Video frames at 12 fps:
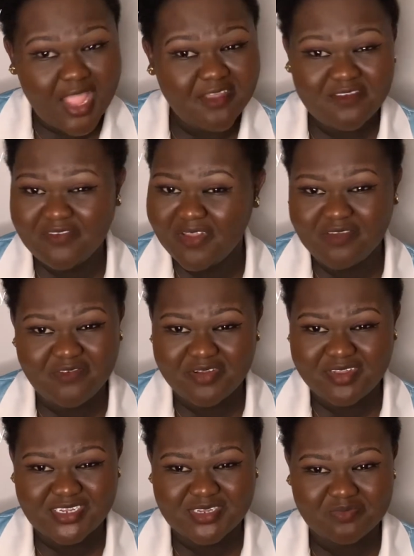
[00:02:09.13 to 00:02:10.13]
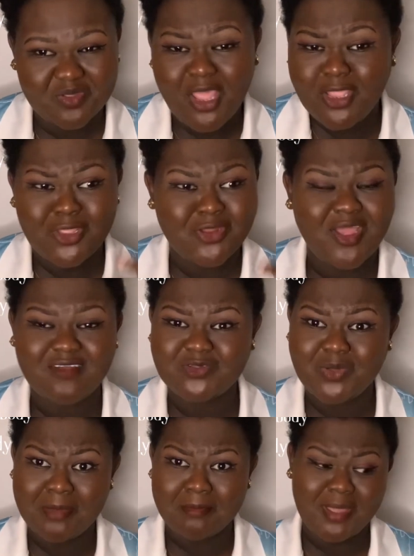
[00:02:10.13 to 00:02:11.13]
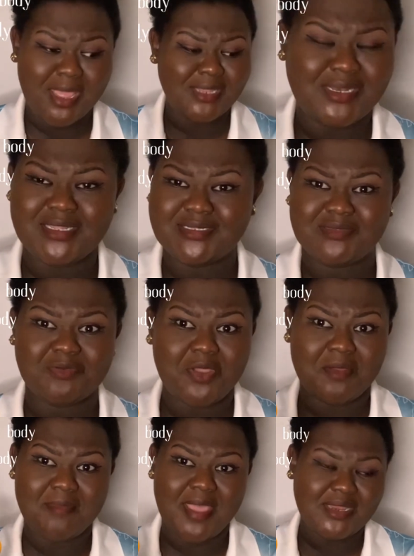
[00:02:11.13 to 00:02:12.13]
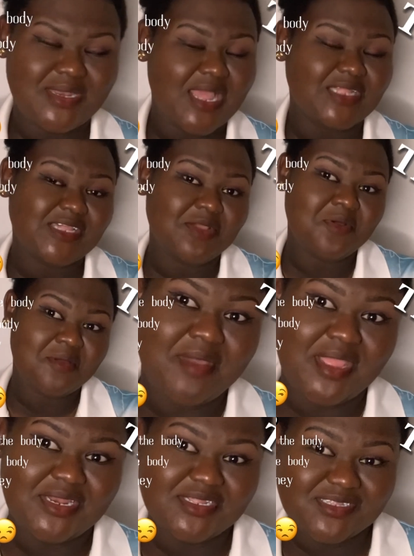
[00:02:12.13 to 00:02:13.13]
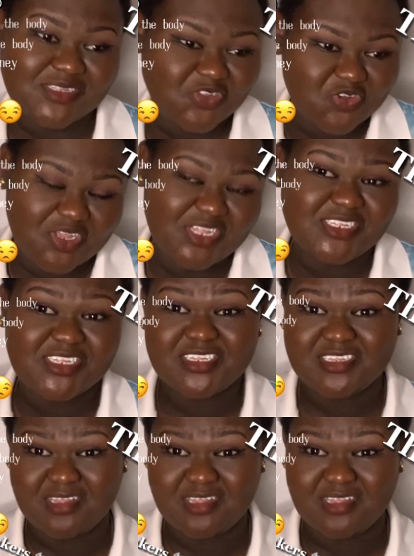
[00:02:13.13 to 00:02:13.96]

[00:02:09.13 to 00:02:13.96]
Very, very cheap. You don't have to go and buy this, go and buy that, go and buy this jogging